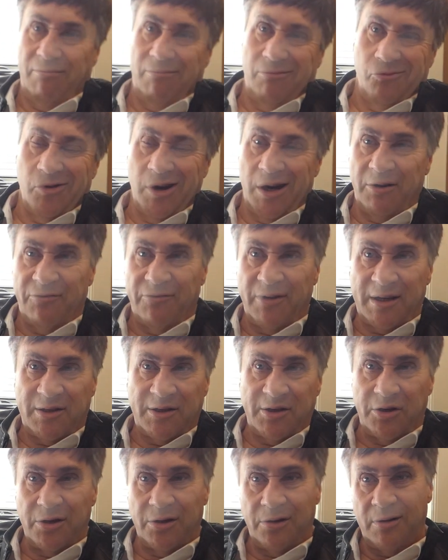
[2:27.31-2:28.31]

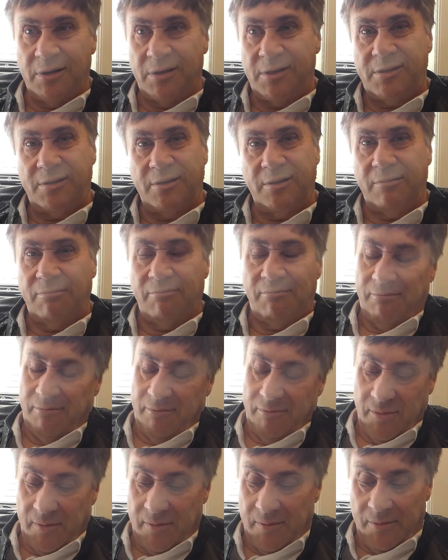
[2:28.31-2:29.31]
reinvest units and
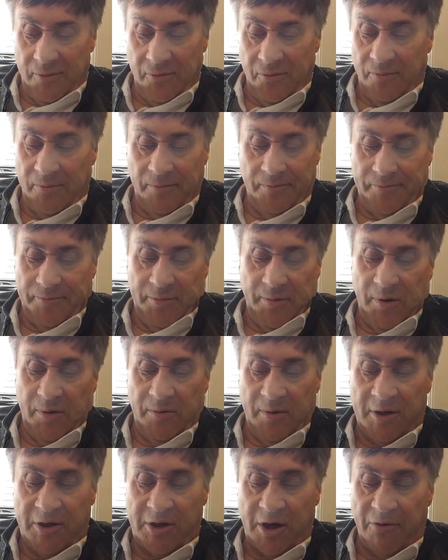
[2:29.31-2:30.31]

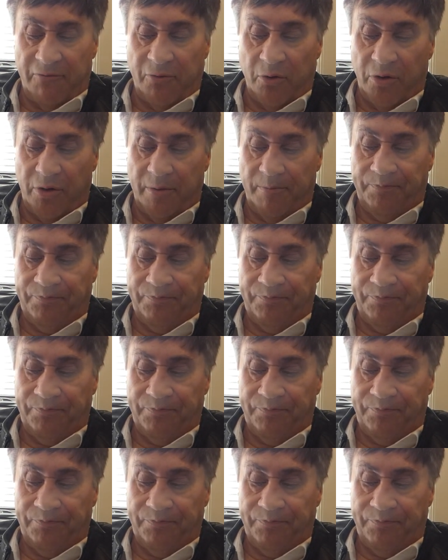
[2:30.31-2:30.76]
so forth.